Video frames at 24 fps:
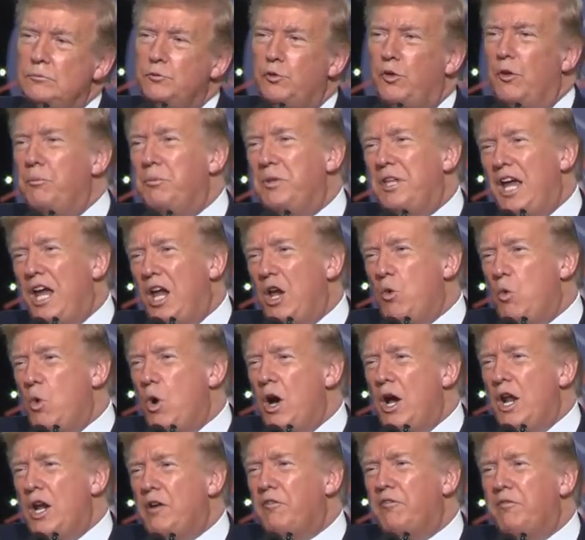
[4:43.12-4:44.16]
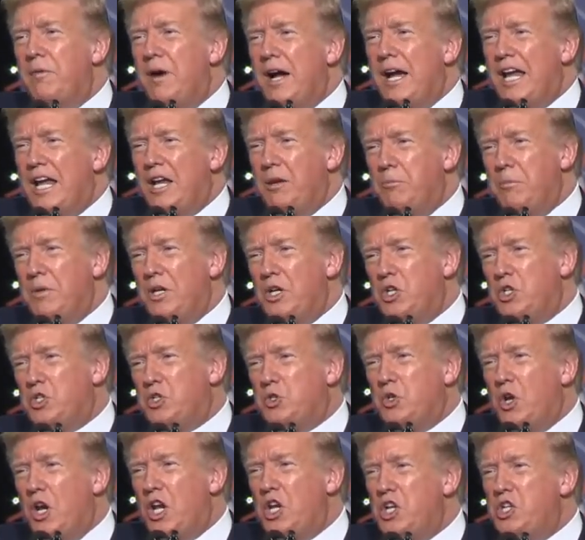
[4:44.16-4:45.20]
From day one of my
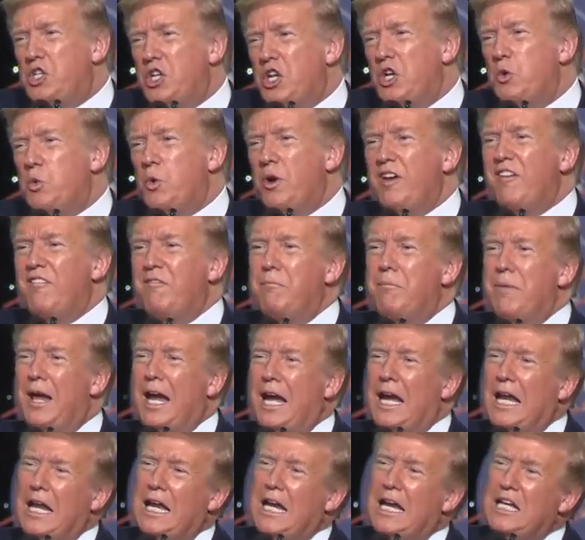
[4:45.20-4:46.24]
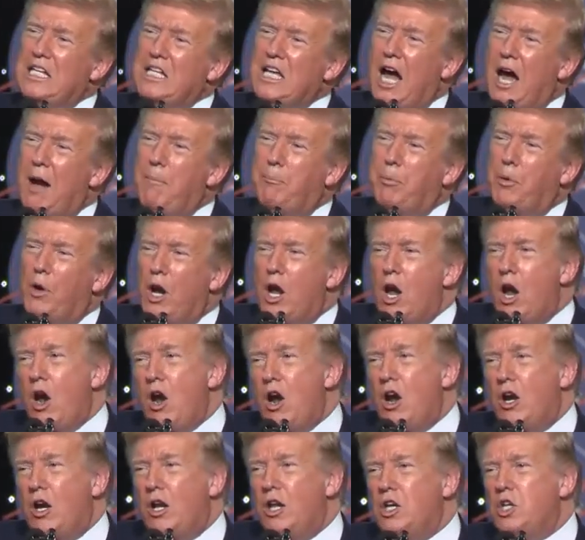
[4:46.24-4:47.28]
administration, we have made it a top
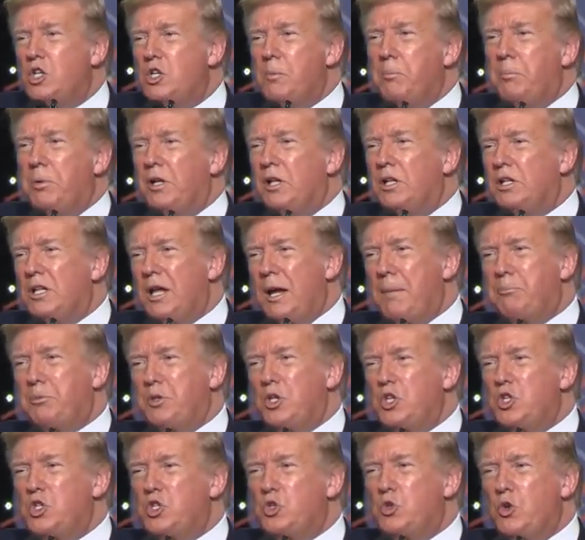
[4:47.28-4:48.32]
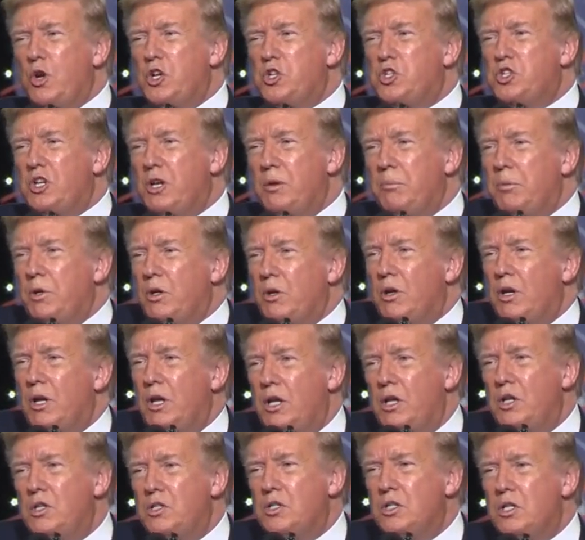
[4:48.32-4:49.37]
priority to build up distressed
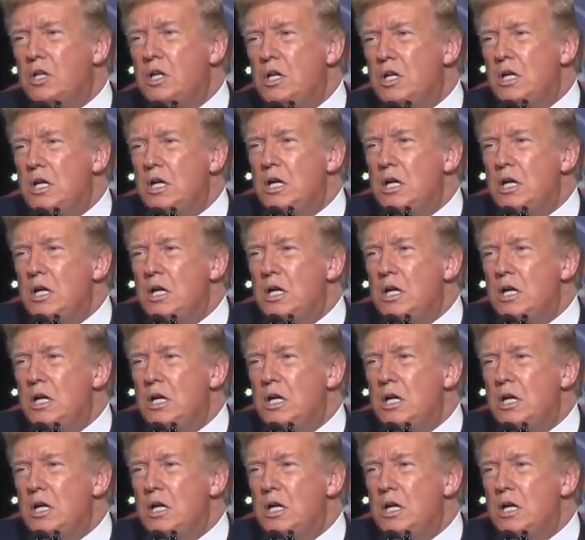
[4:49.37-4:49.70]
communities